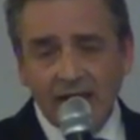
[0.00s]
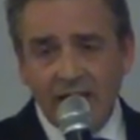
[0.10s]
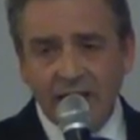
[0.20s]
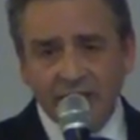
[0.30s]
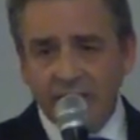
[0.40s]

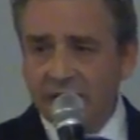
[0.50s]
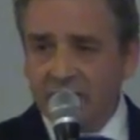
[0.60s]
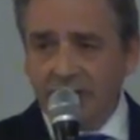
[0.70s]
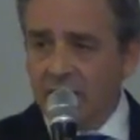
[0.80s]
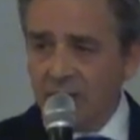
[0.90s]
And she
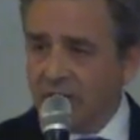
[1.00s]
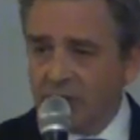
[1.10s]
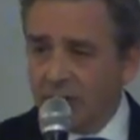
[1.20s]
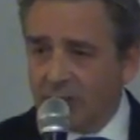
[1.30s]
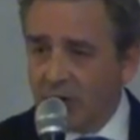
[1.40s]
said, no, there's
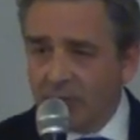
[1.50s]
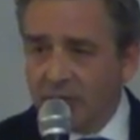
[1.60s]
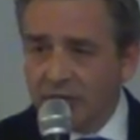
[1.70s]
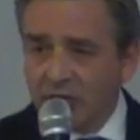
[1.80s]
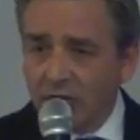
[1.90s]
no
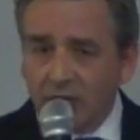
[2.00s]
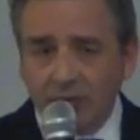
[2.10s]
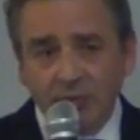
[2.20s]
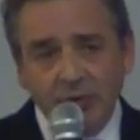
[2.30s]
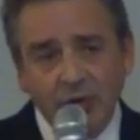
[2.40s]
problem at
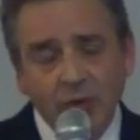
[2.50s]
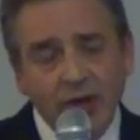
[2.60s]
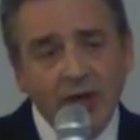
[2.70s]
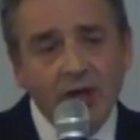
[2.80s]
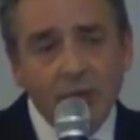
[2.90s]
all. You know,
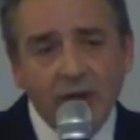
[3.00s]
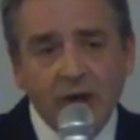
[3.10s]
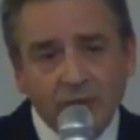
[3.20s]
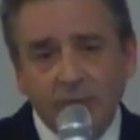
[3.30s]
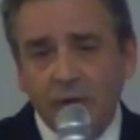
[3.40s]
we
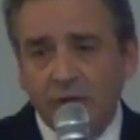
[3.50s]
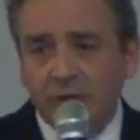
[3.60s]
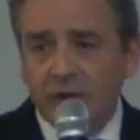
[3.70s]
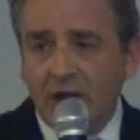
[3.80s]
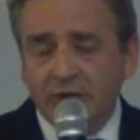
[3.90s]
are a
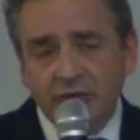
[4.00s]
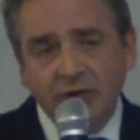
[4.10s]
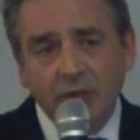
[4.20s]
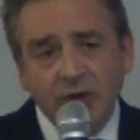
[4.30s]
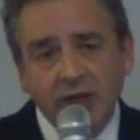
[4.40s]
beautiful
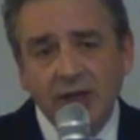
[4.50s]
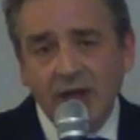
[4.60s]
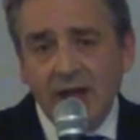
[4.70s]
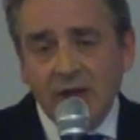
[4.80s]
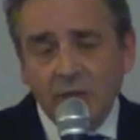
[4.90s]
country.
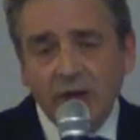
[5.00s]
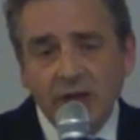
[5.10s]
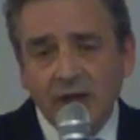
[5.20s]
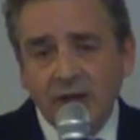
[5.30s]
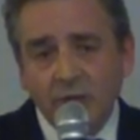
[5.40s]

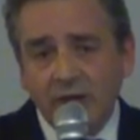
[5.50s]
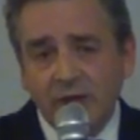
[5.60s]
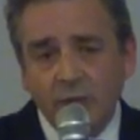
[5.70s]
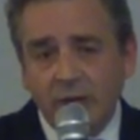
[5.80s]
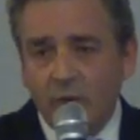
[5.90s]

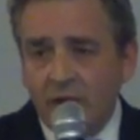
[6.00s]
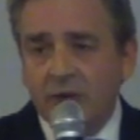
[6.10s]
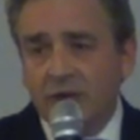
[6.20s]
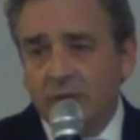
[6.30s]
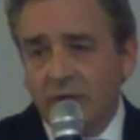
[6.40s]
We
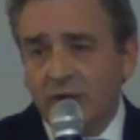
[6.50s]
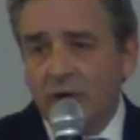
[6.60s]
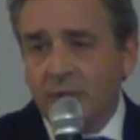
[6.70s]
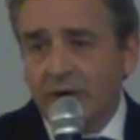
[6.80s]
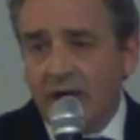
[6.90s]
welcome with
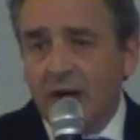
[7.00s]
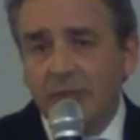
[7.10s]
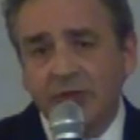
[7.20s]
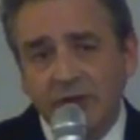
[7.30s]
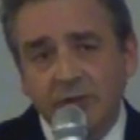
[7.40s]
open
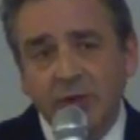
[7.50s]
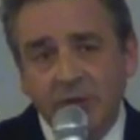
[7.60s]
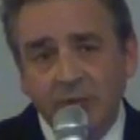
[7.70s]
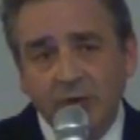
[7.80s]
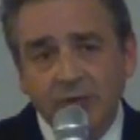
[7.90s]
arms these
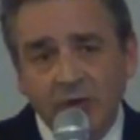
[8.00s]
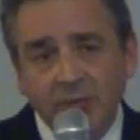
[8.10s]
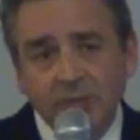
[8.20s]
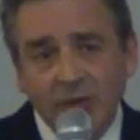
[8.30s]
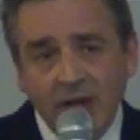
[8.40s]
people
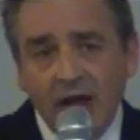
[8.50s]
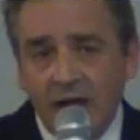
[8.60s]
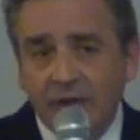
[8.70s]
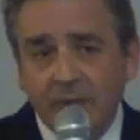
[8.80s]
from other